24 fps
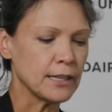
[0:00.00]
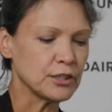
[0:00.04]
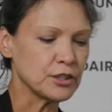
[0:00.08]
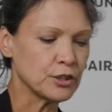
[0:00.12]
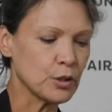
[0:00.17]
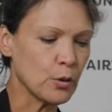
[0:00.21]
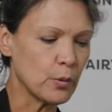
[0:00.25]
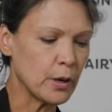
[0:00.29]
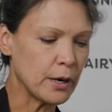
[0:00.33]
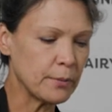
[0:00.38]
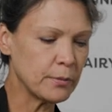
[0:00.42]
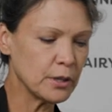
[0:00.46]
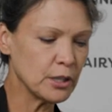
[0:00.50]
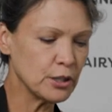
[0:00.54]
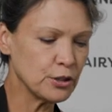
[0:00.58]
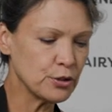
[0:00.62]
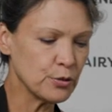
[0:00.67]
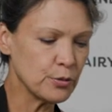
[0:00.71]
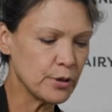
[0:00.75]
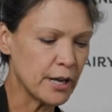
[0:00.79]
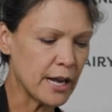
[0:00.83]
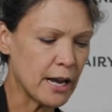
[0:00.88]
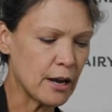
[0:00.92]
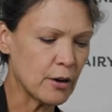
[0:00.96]
And so what I'm gonna
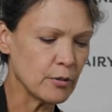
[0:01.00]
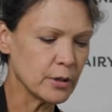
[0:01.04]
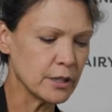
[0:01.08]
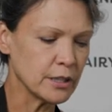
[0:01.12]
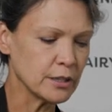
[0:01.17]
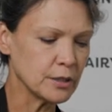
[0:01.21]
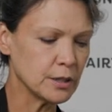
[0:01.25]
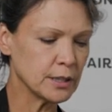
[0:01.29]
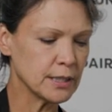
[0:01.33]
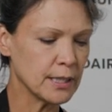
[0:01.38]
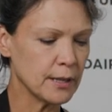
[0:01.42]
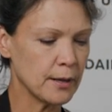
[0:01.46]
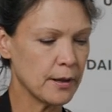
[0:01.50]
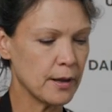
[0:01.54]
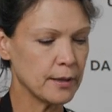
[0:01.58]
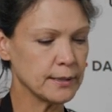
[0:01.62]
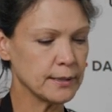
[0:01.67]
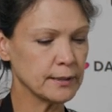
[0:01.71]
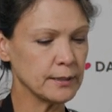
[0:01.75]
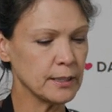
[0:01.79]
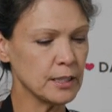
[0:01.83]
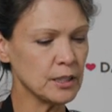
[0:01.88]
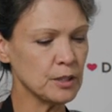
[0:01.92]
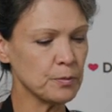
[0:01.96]
do now is,
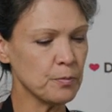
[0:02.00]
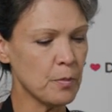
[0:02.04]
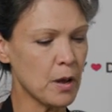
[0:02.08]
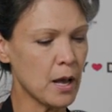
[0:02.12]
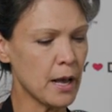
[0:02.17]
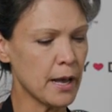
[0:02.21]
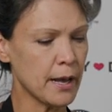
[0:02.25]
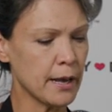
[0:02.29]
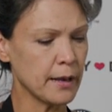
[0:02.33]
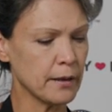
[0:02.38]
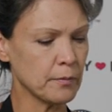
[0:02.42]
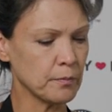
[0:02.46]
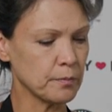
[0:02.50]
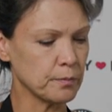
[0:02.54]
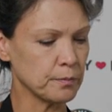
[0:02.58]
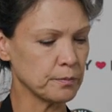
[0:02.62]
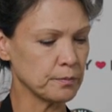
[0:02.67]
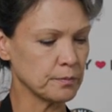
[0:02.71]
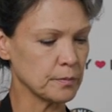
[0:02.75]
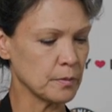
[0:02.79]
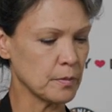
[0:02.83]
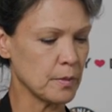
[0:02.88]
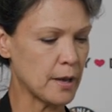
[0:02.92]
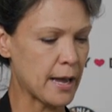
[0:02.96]
since my
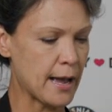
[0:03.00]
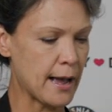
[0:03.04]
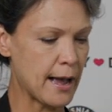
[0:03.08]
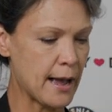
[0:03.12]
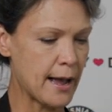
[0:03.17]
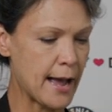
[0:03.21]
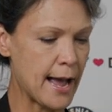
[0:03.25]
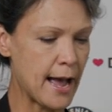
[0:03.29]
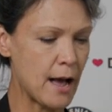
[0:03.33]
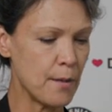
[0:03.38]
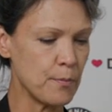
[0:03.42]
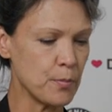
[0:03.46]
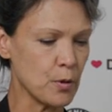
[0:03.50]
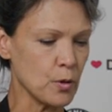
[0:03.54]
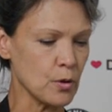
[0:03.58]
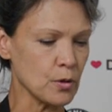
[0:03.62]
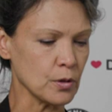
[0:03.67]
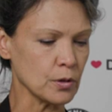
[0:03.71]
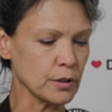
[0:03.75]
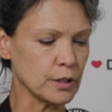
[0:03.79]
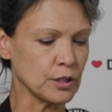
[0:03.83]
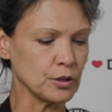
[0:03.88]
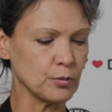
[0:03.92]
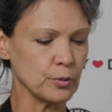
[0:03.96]

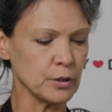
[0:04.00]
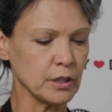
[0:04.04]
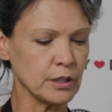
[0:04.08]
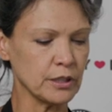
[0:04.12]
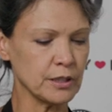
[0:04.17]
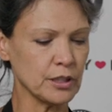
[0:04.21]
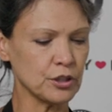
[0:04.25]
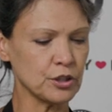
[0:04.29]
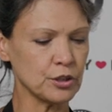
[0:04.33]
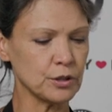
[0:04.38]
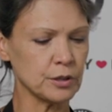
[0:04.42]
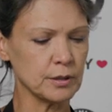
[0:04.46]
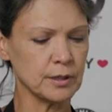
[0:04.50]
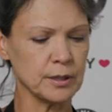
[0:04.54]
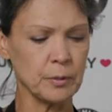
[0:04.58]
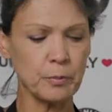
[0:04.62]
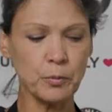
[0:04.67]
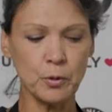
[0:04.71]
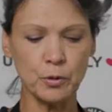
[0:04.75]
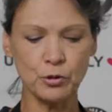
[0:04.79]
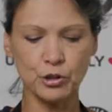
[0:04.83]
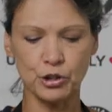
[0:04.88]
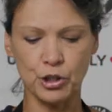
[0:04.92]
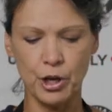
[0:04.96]
apple is really such a
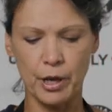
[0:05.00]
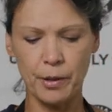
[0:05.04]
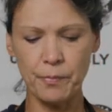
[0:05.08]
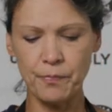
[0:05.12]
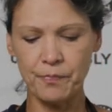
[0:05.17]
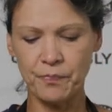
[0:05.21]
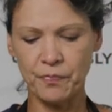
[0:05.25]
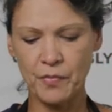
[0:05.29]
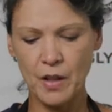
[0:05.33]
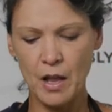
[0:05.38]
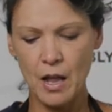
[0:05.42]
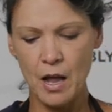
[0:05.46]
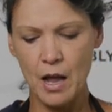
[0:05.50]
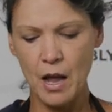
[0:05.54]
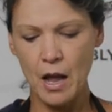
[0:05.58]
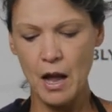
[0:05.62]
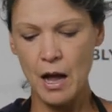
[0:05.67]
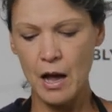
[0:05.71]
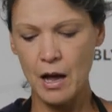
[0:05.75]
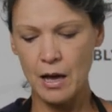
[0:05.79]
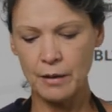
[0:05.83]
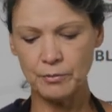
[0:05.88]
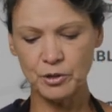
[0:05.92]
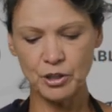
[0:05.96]
simple shape,
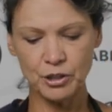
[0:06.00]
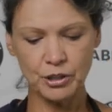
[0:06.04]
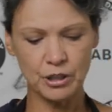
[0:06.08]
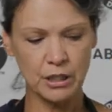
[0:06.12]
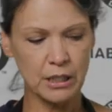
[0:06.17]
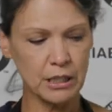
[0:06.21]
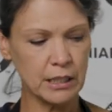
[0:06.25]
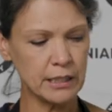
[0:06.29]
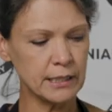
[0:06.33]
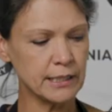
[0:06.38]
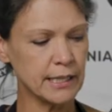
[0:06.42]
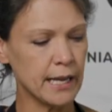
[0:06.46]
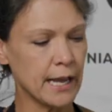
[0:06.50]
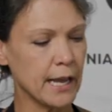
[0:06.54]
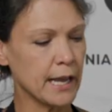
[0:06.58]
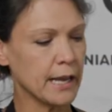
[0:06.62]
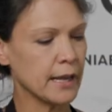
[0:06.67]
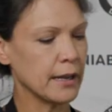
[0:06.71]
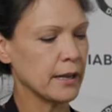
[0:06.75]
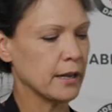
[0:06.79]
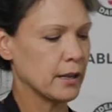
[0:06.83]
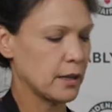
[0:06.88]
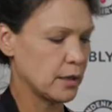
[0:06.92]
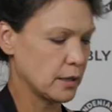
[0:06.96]
I'm just gonna
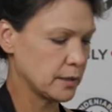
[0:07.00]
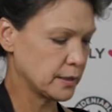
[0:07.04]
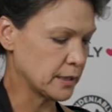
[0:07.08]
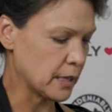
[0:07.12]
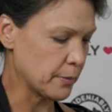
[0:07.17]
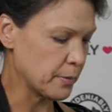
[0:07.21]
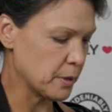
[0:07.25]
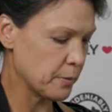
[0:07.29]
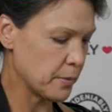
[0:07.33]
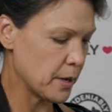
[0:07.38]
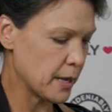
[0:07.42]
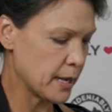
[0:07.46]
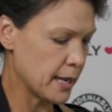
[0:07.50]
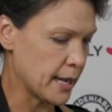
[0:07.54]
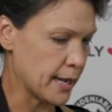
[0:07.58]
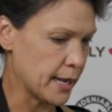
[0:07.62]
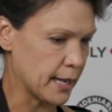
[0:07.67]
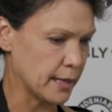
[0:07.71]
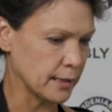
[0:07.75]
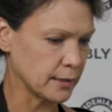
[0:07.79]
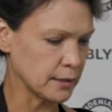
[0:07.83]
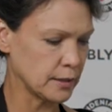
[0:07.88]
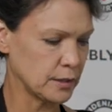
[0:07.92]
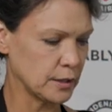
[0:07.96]
take some in my
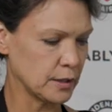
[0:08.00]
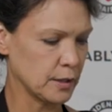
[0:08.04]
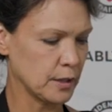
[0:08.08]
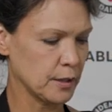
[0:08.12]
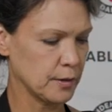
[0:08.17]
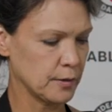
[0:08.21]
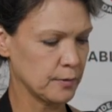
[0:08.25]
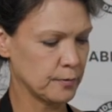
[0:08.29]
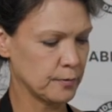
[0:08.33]
hands